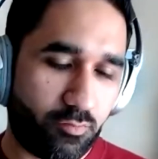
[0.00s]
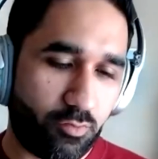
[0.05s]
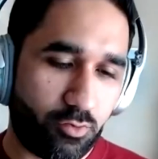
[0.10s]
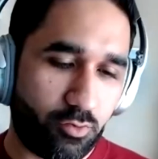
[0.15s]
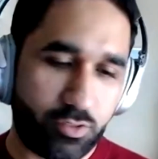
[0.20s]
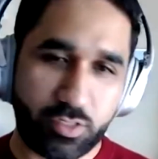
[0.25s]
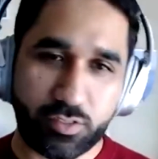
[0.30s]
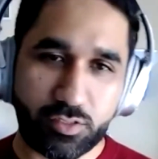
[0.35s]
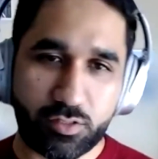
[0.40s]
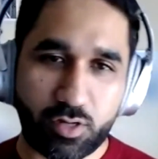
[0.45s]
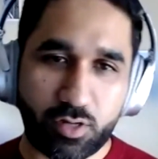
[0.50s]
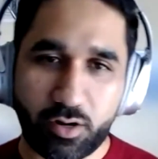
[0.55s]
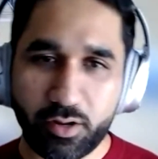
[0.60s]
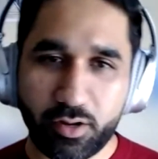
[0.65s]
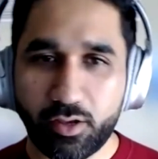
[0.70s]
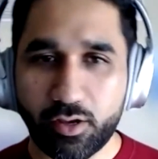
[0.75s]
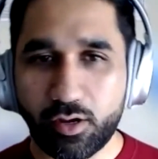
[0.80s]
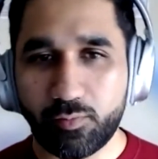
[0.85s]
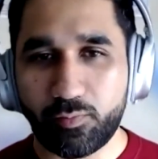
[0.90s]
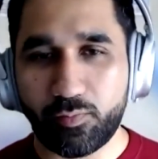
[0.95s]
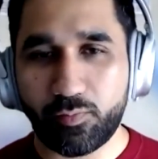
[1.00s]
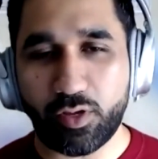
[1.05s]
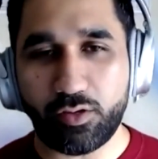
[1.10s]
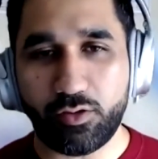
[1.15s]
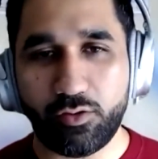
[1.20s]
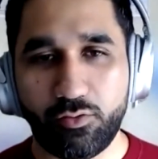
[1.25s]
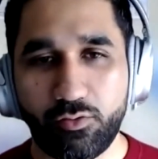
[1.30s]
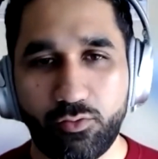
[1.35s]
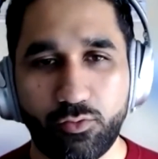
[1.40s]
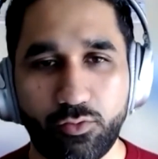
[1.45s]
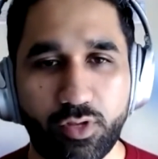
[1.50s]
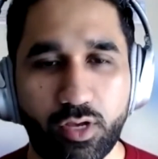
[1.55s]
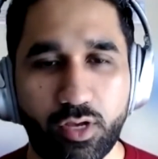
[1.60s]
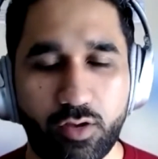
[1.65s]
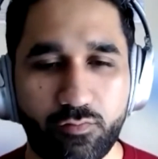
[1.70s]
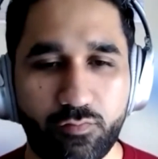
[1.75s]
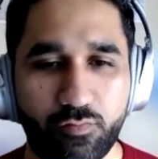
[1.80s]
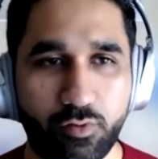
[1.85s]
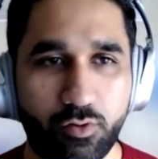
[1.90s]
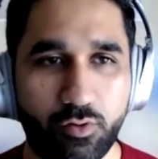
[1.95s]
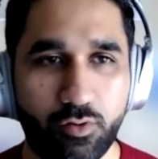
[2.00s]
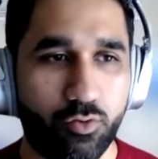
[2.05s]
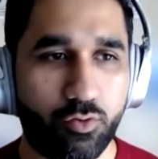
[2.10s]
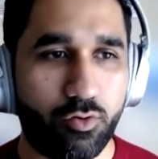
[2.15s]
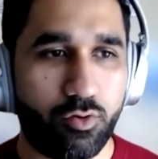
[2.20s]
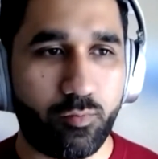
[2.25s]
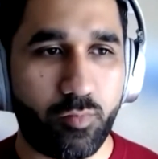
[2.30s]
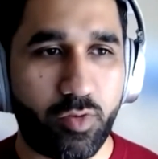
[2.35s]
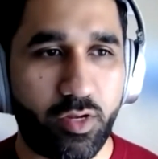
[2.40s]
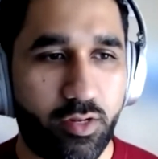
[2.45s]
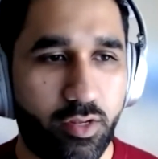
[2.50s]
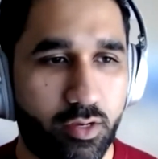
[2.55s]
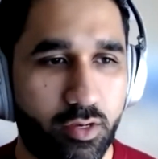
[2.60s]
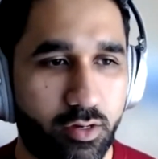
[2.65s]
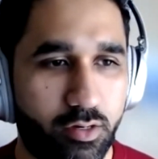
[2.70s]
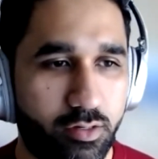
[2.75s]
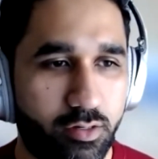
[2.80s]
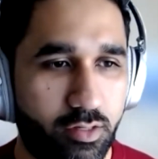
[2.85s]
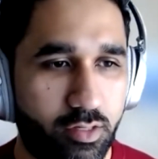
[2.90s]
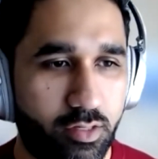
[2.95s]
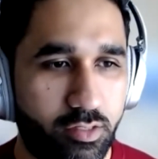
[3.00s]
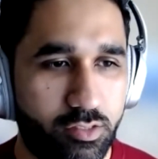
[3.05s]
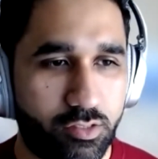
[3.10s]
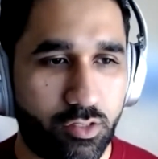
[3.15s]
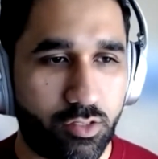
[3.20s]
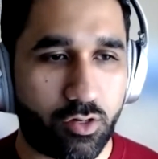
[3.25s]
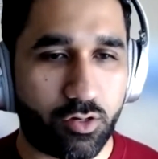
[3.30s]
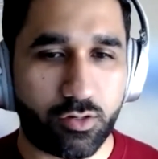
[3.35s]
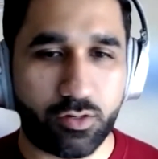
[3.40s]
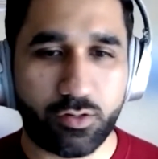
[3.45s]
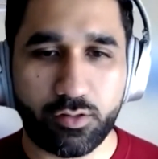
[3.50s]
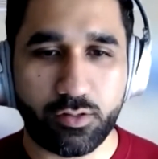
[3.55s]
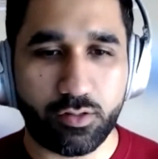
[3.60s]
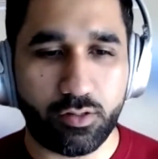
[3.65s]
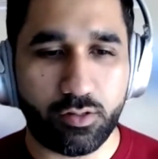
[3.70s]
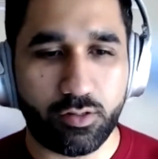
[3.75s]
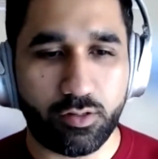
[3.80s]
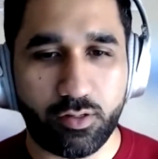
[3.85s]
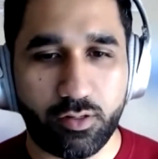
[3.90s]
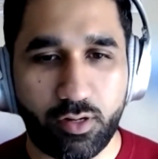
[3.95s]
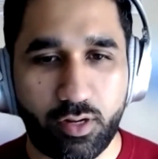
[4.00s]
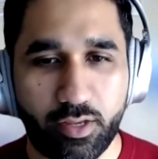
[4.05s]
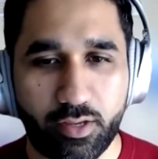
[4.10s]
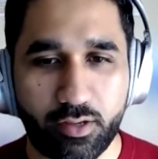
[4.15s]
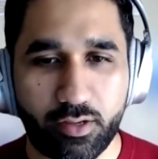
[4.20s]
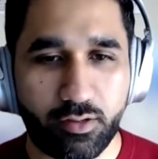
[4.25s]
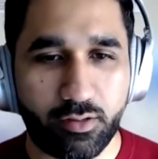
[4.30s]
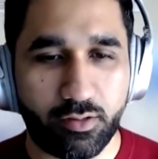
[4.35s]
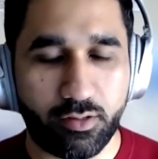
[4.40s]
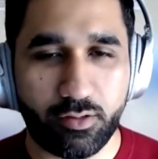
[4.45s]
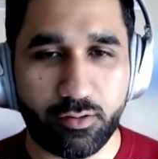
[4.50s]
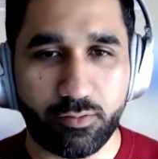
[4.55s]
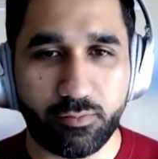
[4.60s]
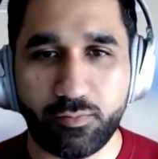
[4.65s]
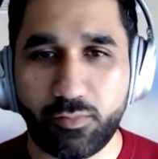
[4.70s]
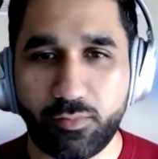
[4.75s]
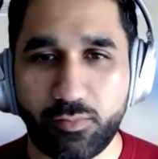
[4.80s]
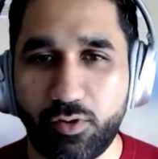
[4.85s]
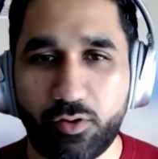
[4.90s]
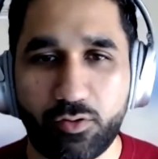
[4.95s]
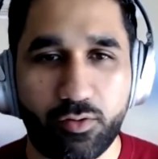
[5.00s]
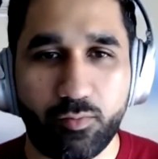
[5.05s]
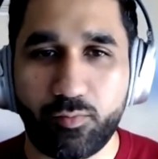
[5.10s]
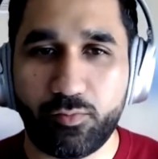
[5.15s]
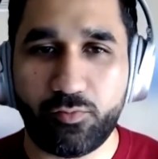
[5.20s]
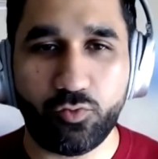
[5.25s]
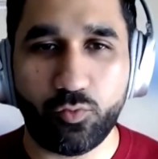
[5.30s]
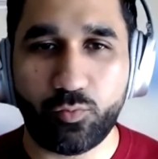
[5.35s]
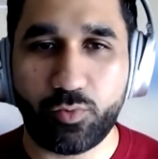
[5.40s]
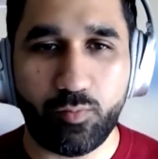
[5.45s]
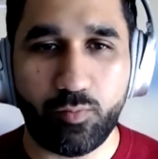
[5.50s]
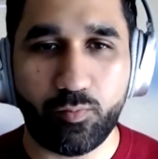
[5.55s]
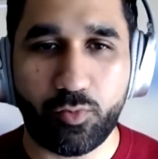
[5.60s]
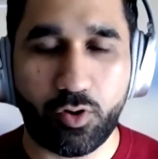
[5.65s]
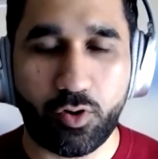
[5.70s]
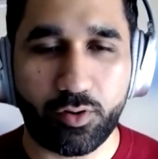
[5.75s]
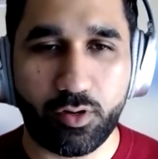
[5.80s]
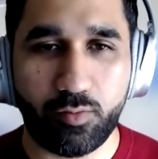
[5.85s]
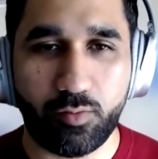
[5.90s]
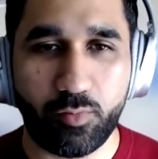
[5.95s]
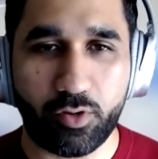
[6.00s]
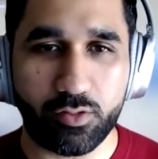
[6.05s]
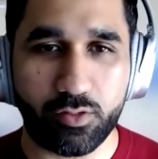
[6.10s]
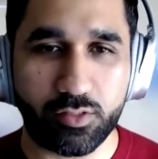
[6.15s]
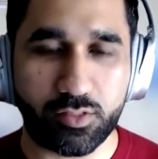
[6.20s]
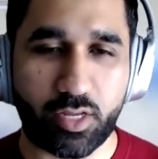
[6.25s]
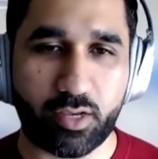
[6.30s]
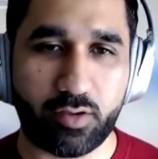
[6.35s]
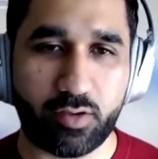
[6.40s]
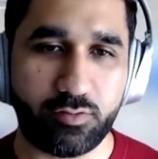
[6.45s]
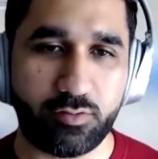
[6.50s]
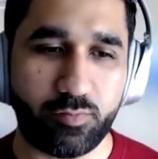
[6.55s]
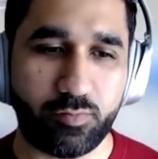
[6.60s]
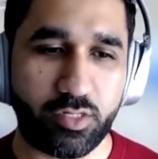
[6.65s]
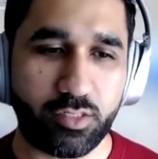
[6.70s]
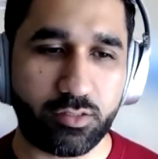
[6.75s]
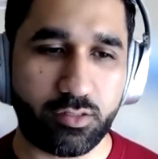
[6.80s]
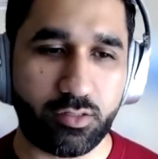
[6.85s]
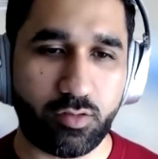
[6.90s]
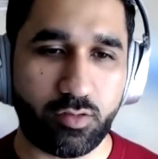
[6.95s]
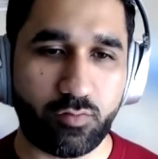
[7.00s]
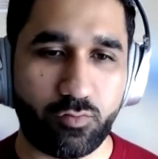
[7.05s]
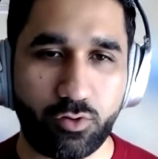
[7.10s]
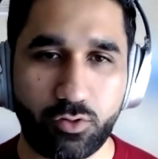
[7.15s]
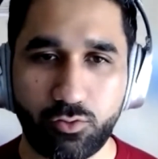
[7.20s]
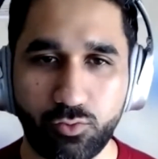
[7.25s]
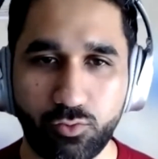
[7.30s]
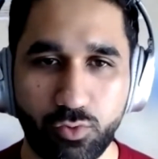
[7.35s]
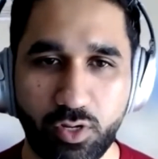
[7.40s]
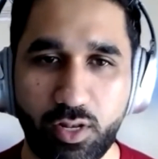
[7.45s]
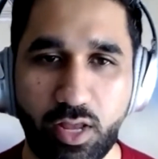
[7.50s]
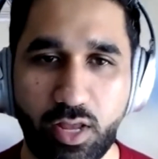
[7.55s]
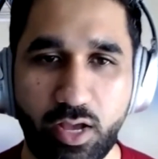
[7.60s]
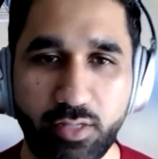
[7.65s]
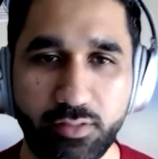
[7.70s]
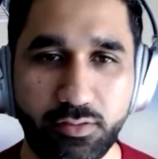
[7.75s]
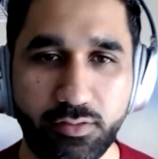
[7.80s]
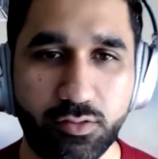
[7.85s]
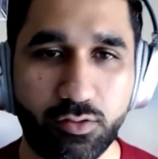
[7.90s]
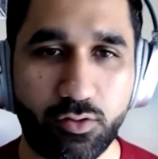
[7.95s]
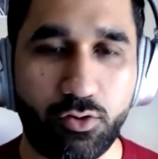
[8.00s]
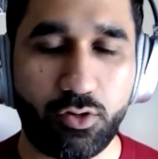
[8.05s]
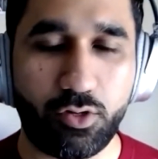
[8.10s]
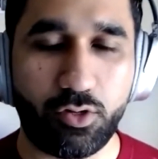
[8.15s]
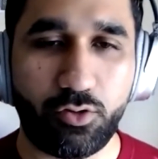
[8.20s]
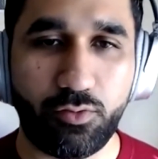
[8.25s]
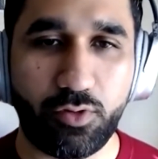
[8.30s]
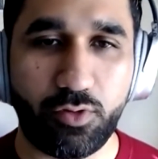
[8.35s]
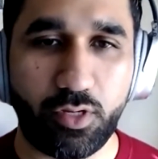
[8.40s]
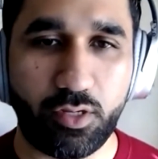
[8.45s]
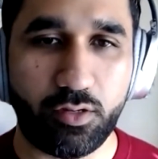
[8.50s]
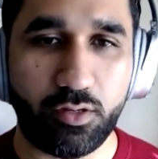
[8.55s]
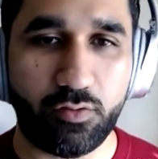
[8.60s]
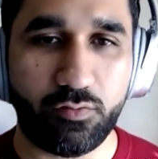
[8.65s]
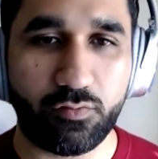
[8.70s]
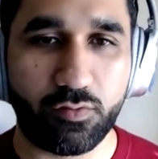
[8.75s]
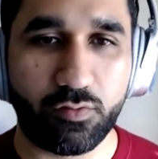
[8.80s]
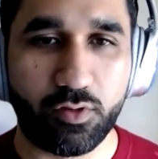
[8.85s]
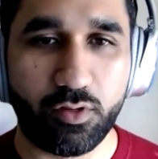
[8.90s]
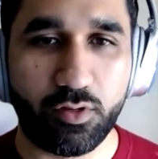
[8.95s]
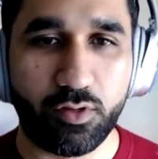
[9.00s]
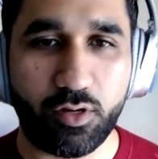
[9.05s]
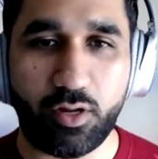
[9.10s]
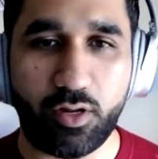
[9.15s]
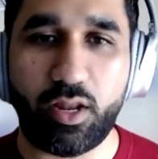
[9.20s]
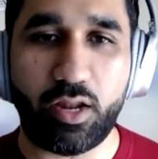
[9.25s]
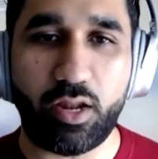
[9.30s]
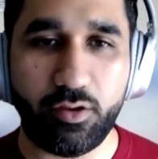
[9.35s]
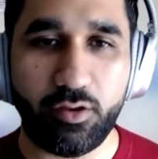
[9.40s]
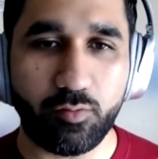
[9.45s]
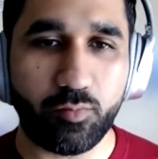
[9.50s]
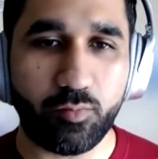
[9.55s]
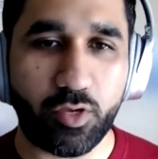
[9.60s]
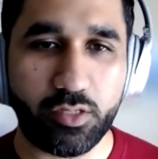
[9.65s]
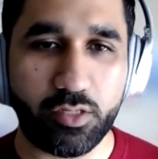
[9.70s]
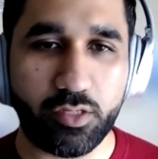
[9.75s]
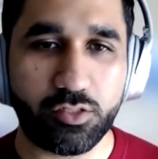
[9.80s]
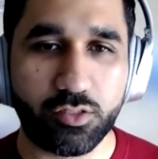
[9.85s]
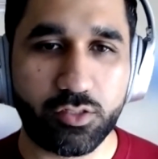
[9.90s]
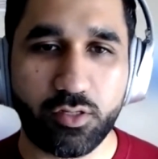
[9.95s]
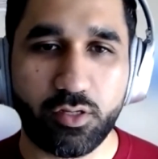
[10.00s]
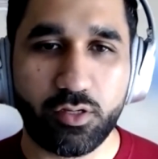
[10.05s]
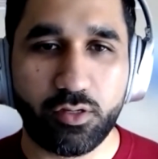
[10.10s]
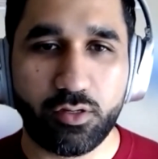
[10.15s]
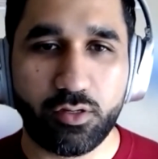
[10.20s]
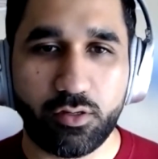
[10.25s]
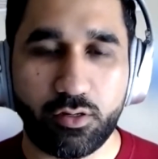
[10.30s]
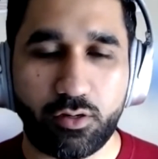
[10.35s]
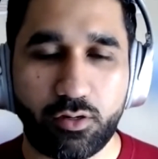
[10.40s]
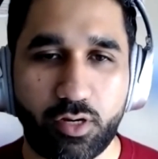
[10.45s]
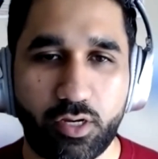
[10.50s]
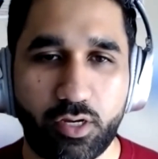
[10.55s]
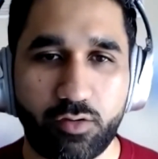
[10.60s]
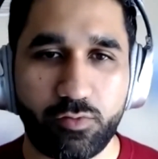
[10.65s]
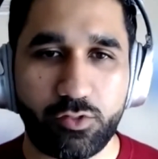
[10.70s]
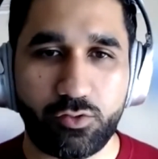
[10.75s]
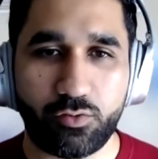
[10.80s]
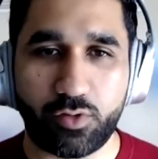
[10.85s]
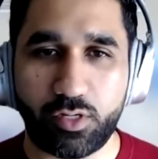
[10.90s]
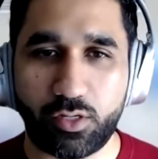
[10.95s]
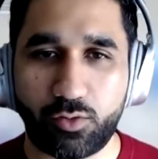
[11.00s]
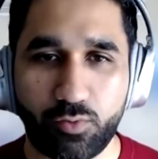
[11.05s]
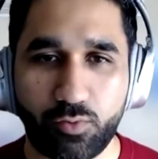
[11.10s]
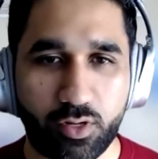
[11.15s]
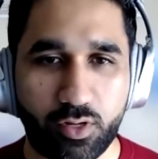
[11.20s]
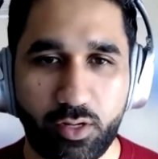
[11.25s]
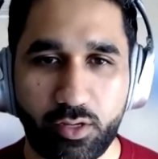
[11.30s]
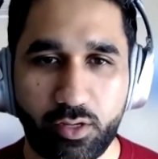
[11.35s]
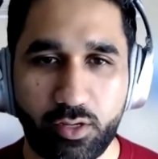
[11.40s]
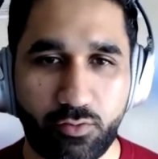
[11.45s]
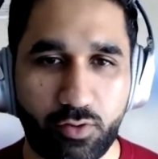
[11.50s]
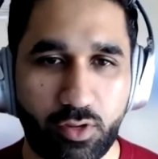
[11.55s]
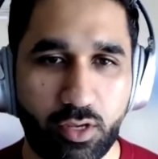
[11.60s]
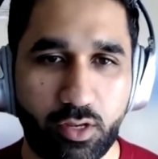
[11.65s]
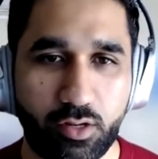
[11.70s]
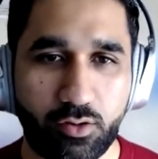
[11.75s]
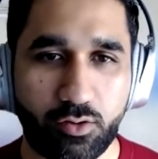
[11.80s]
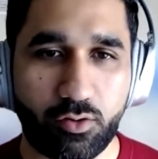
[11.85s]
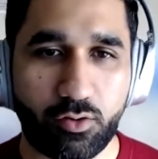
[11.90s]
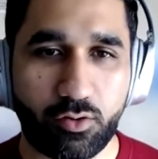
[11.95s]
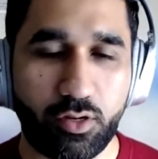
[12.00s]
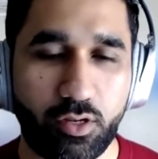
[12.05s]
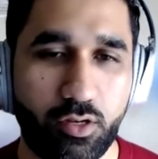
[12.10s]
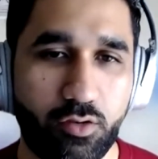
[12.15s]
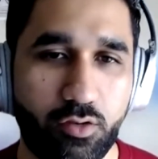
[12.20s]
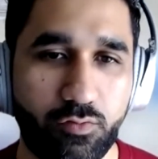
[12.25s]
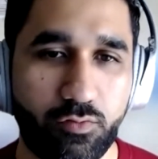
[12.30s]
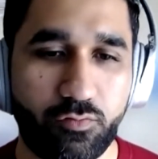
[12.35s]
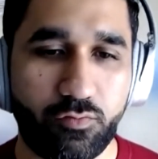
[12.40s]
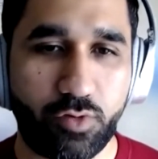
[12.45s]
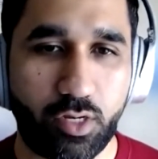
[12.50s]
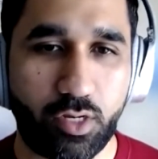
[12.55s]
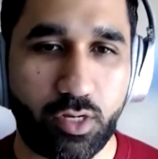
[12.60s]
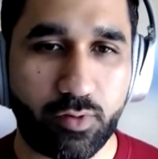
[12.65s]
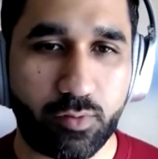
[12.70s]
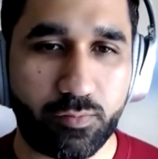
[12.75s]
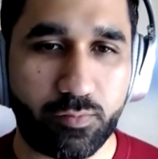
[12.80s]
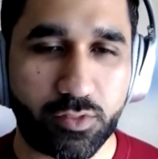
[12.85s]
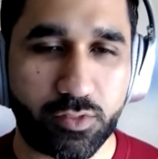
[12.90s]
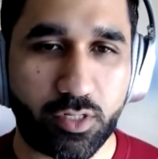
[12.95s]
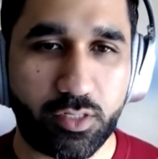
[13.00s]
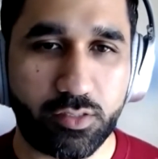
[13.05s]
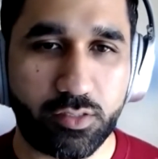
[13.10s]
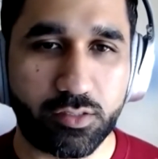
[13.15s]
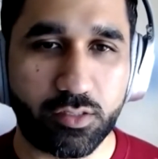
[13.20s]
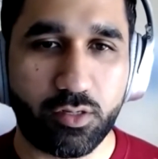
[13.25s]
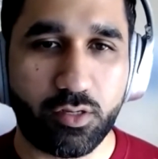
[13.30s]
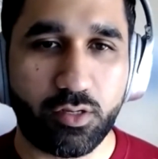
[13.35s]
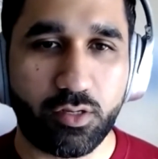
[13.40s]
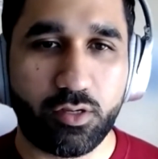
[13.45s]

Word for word: if you're just starting up and you don't have own media, it's not uh, like you know not super important because like I was mentioning for Google Ads, all you need is a landing page right? Which you can quickly create on any of the free websites.